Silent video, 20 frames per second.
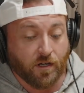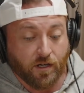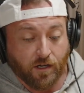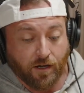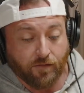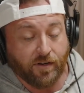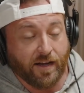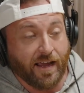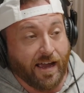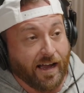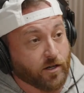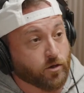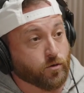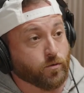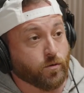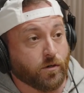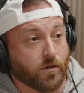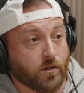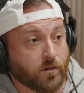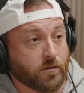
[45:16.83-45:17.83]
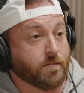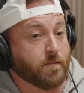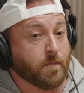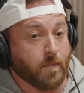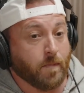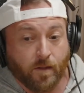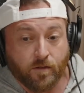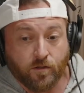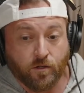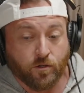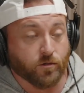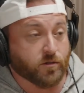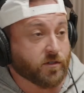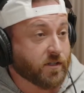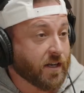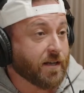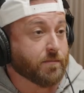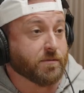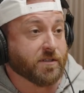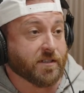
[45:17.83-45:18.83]
of an actual,
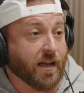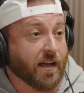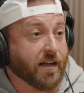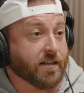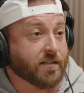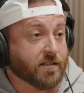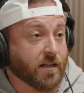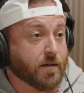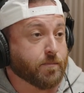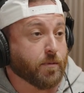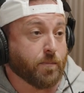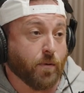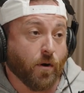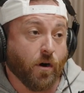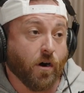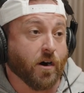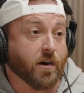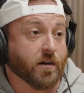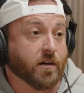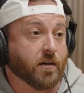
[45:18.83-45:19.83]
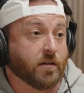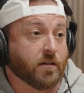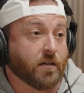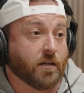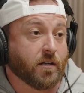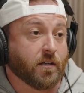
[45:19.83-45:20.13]
same size type of park,